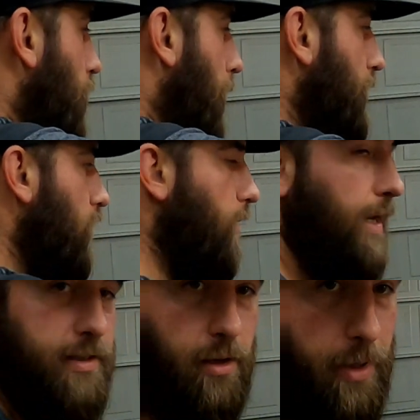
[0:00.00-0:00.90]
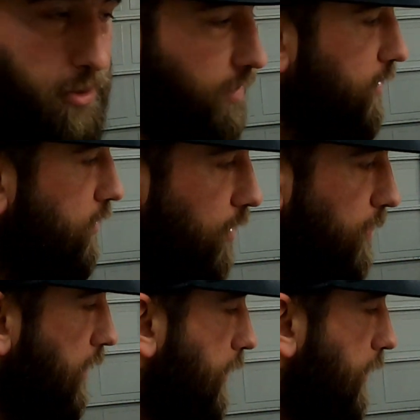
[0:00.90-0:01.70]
I mean, you can make so much of this, you can be